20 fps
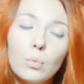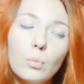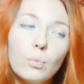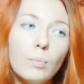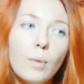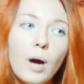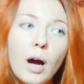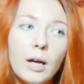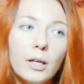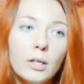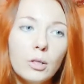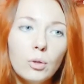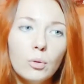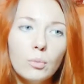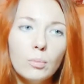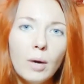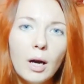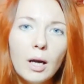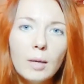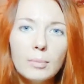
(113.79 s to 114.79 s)
my
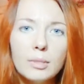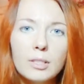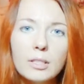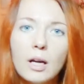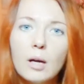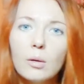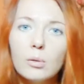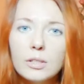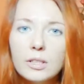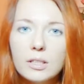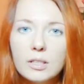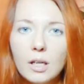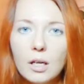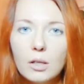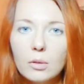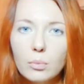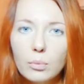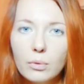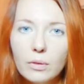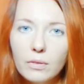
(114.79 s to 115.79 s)
new buy, but I will
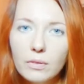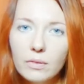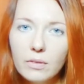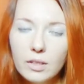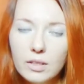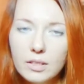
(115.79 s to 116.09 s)
start with